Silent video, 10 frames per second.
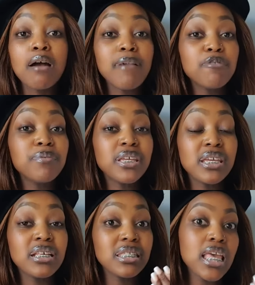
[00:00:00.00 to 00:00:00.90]
I might be
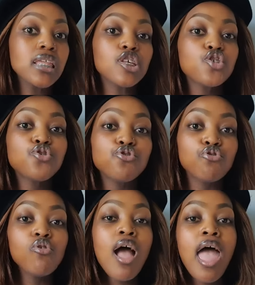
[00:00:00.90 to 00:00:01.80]
here saying this to
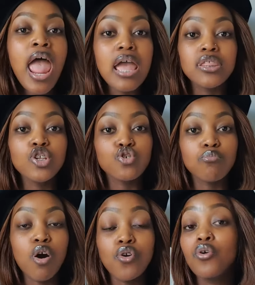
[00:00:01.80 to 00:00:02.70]
you and then
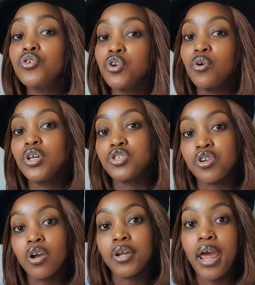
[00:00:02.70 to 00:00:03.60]
tomorrow, no, it's
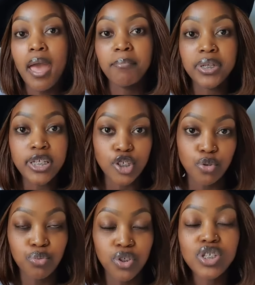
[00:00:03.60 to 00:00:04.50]
not going to happen,
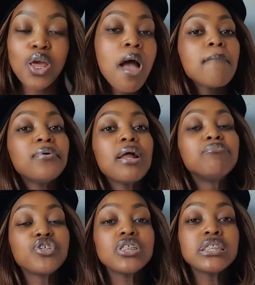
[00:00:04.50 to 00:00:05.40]
touch wood. But
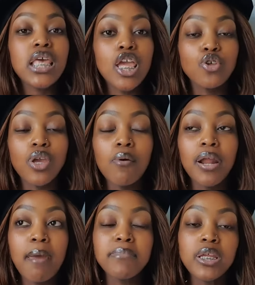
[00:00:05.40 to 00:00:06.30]
I'm just saying, you get
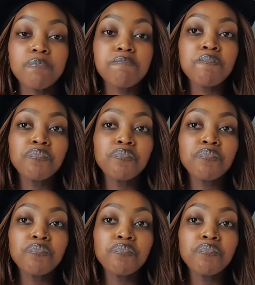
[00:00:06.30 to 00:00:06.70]
what I mean?